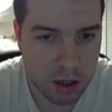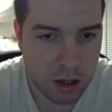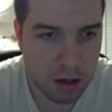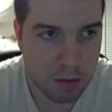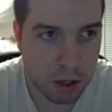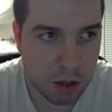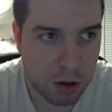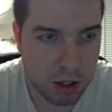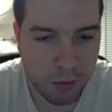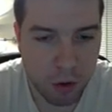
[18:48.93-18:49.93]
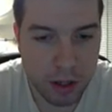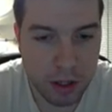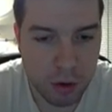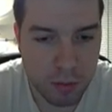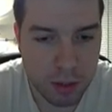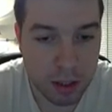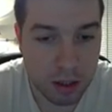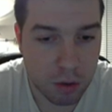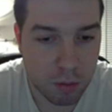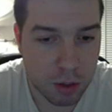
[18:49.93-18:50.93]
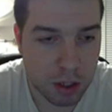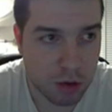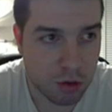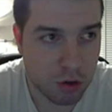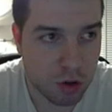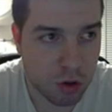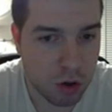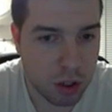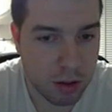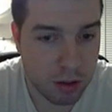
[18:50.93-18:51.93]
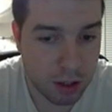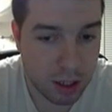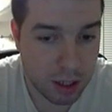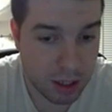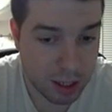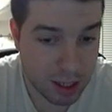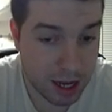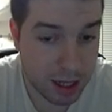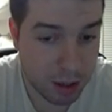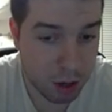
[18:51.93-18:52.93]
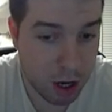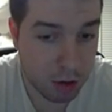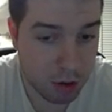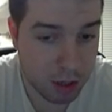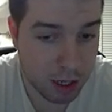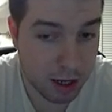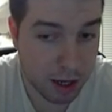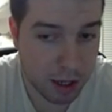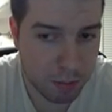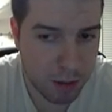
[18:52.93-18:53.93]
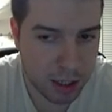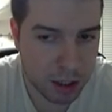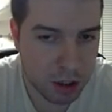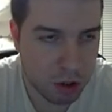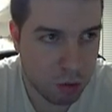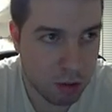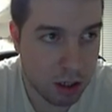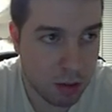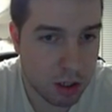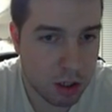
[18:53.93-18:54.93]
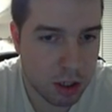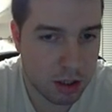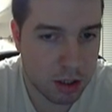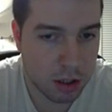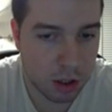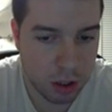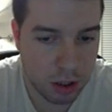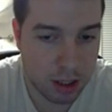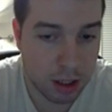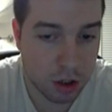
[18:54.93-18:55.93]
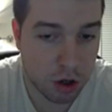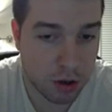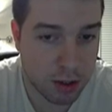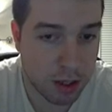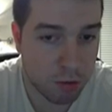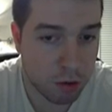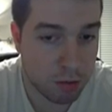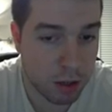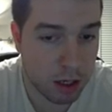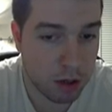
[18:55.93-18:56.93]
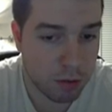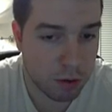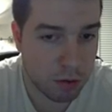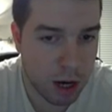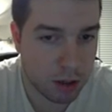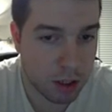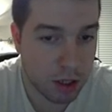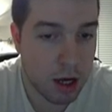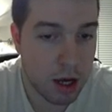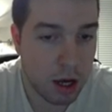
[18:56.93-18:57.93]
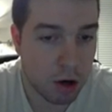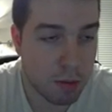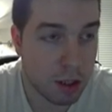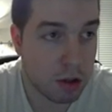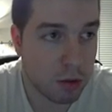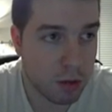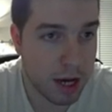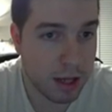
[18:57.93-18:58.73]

because if you're already committed 2 players on short, this is exactly how they can get punished. So why just not send Shox there from the beginning of the round and commit to that?